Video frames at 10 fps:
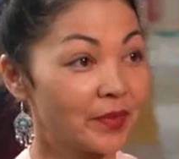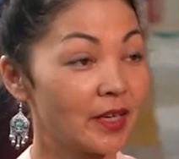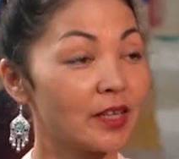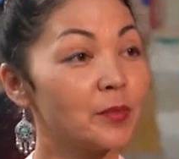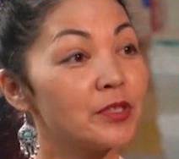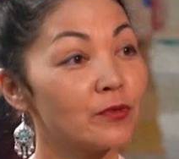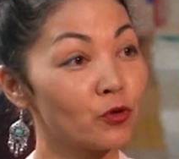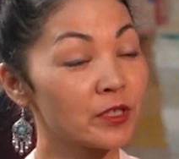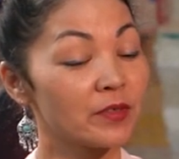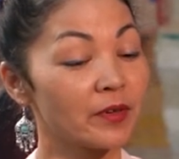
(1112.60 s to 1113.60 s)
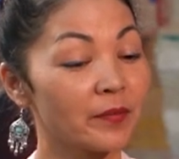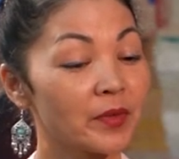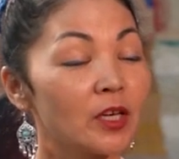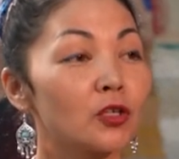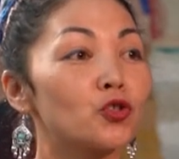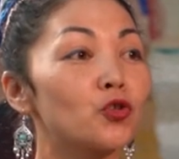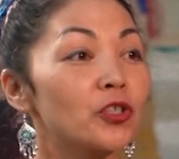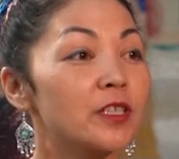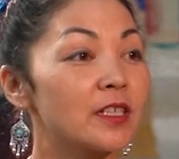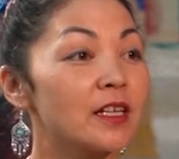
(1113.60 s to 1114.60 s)
type of weaving that was
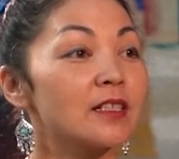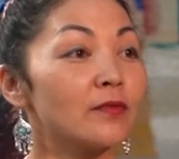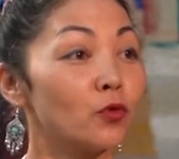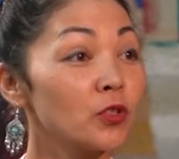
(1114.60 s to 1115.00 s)
widespread throughout the